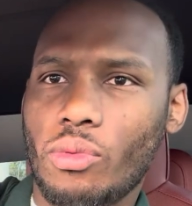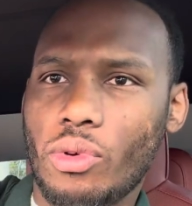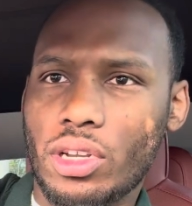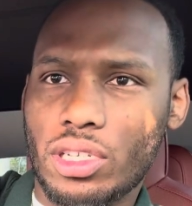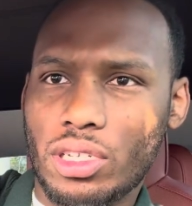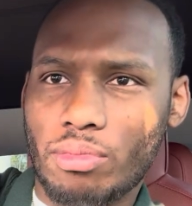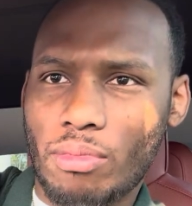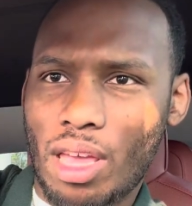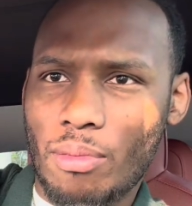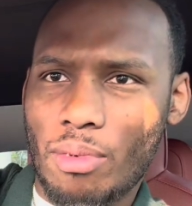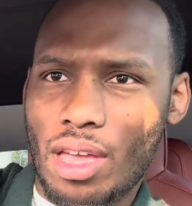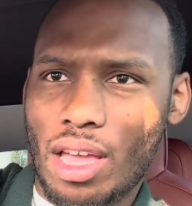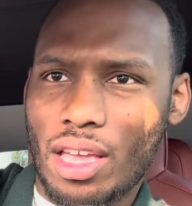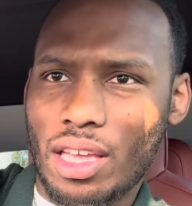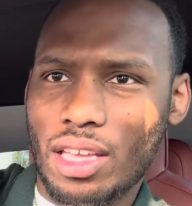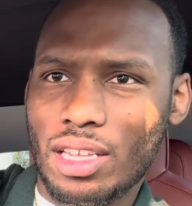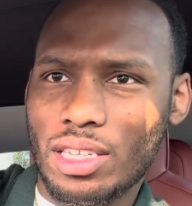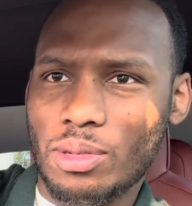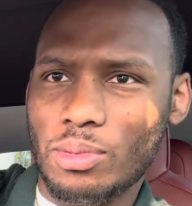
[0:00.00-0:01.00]
which maybe I
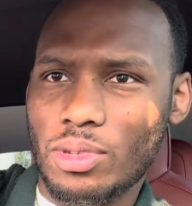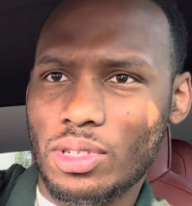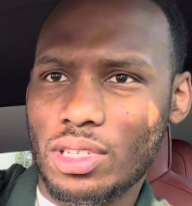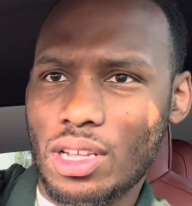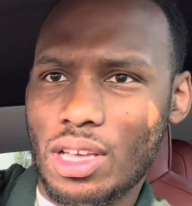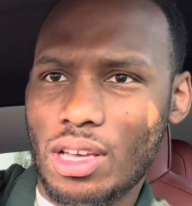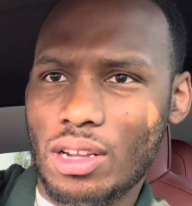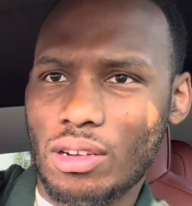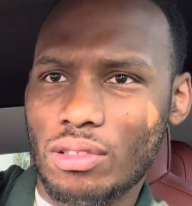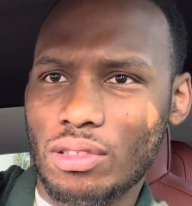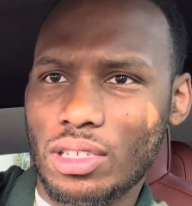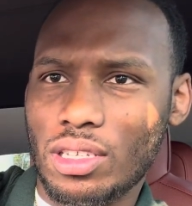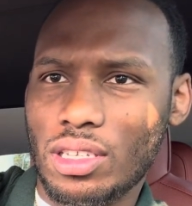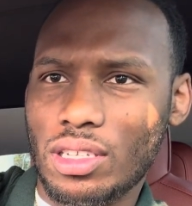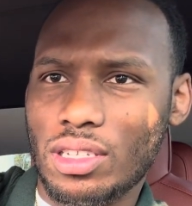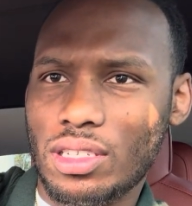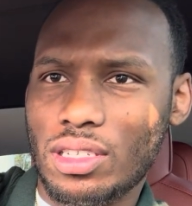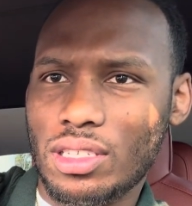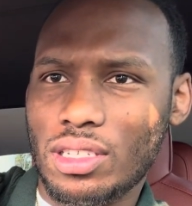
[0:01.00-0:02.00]
can get some sun on
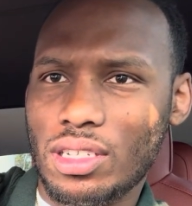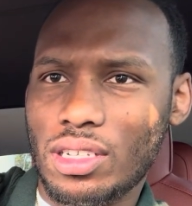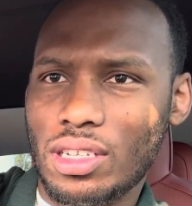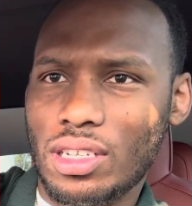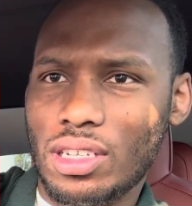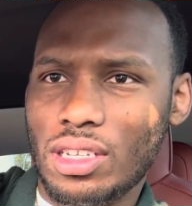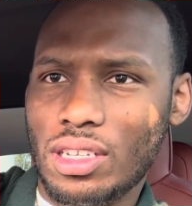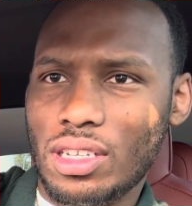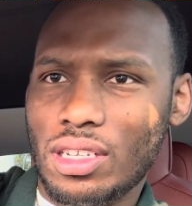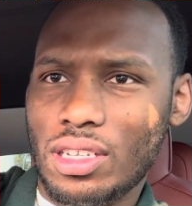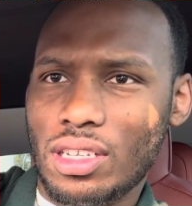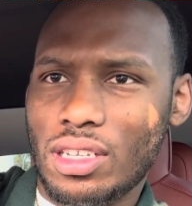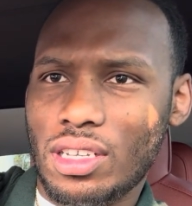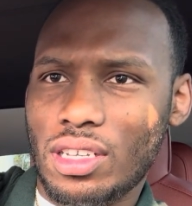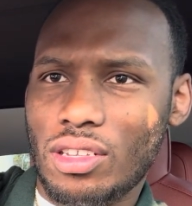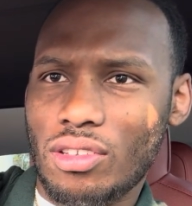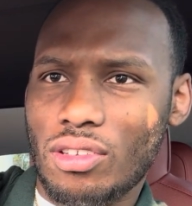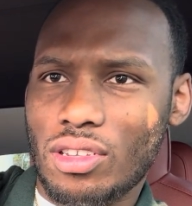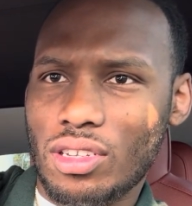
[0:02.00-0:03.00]
these,
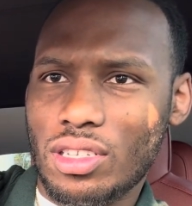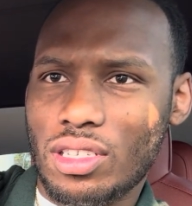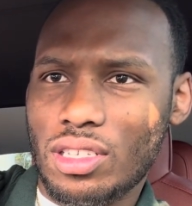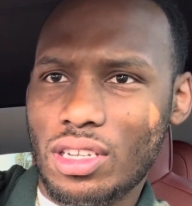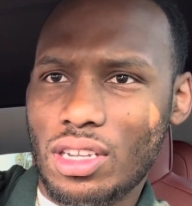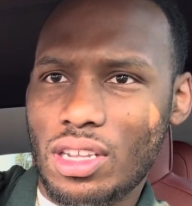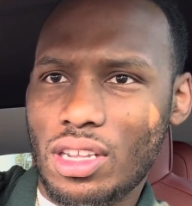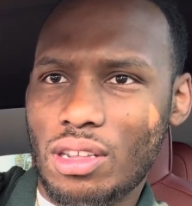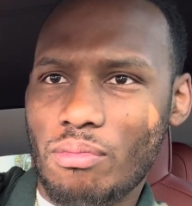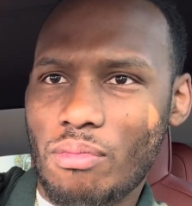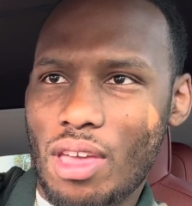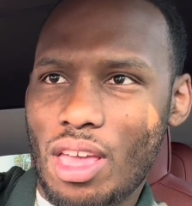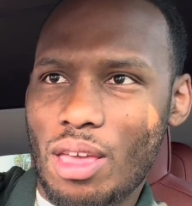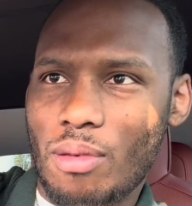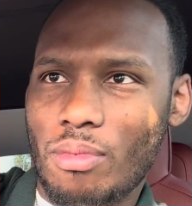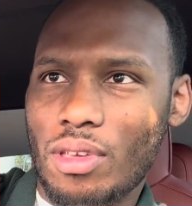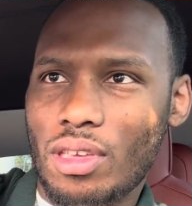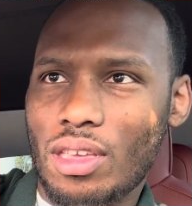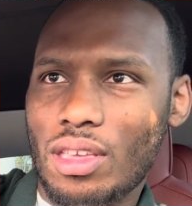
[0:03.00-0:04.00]
and you can see,
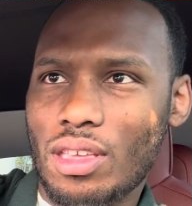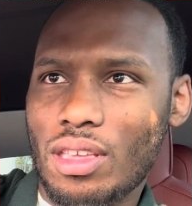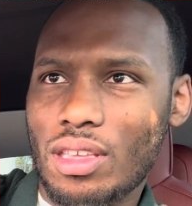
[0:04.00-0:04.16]
maybe